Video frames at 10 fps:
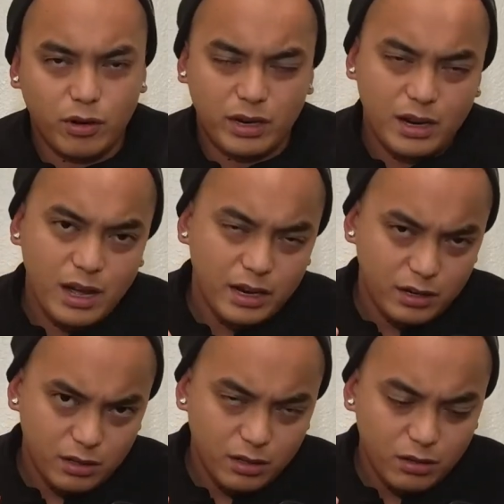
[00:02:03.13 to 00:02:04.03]
or a nine
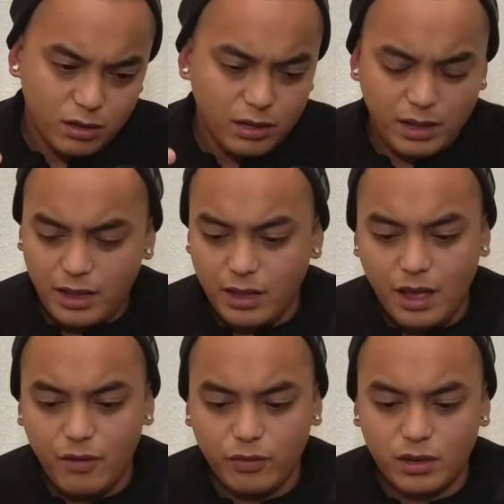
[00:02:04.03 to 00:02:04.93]
and an eight
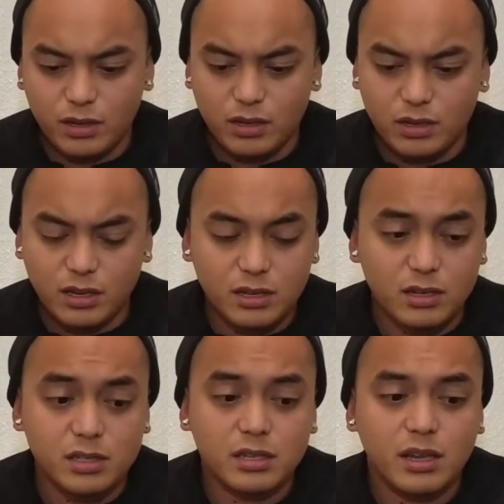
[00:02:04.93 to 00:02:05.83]
half in an
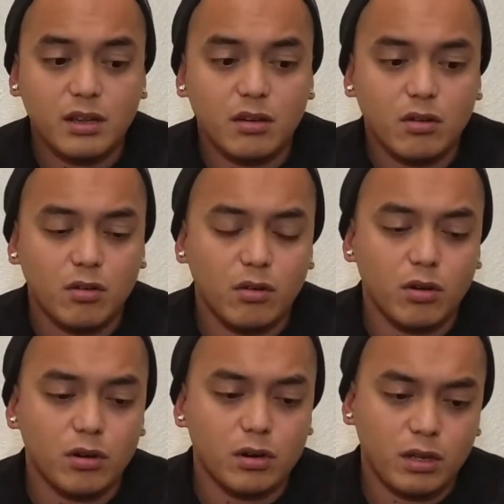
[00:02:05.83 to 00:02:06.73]
Adidas,
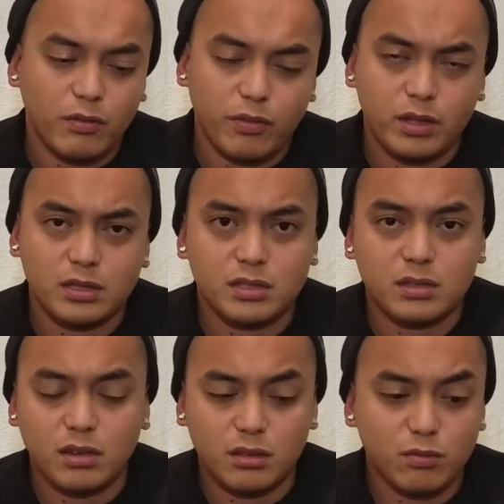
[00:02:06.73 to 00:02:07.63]
or if
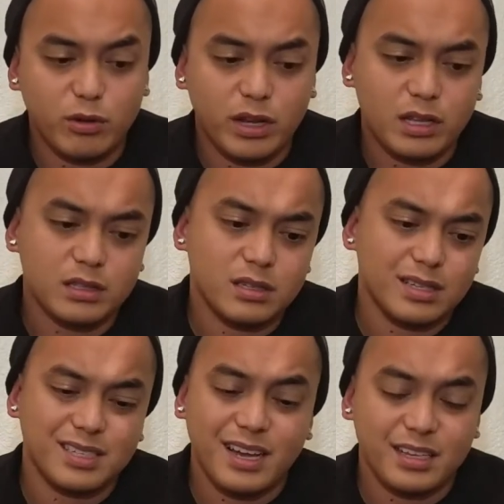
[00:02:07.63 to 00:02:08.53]
it's other brands, a
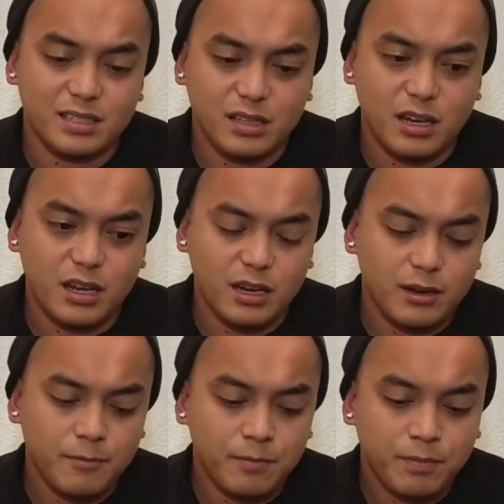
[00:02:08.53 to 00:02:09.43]
size
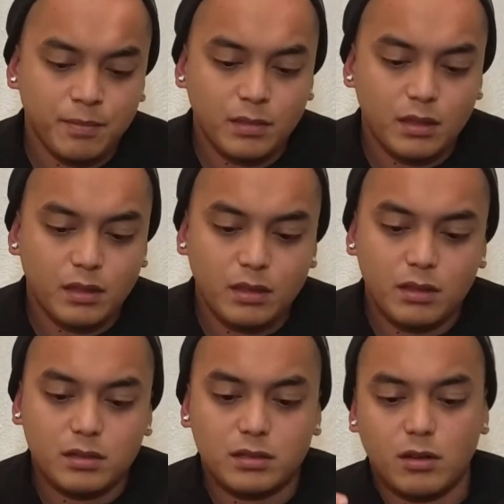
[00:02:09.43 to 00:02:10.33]
nine
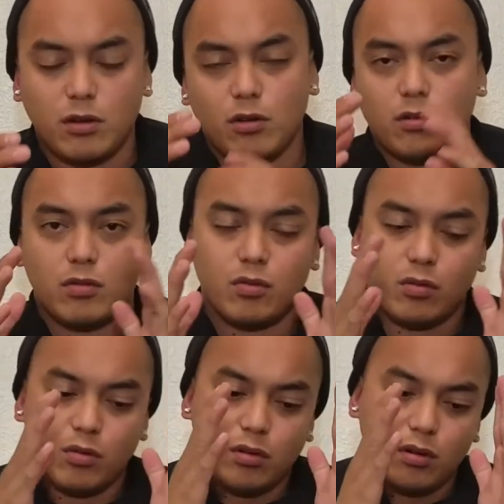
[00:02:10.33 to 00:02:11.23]
so
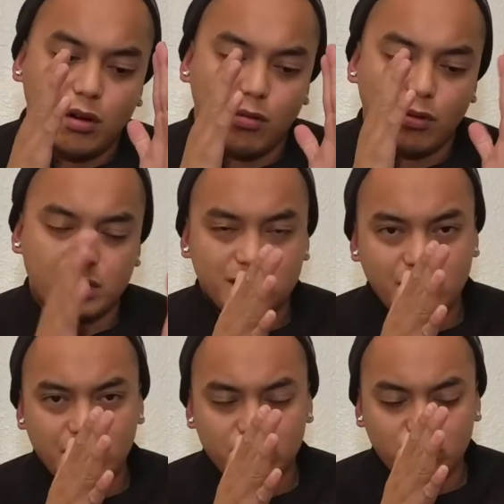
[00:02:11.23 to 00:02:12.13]
on one
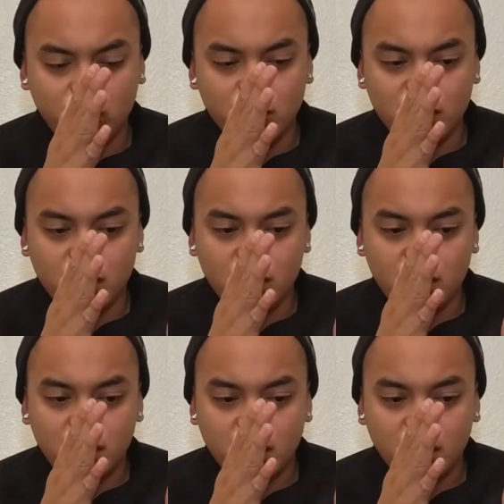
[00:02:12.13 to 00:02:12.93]
side, show me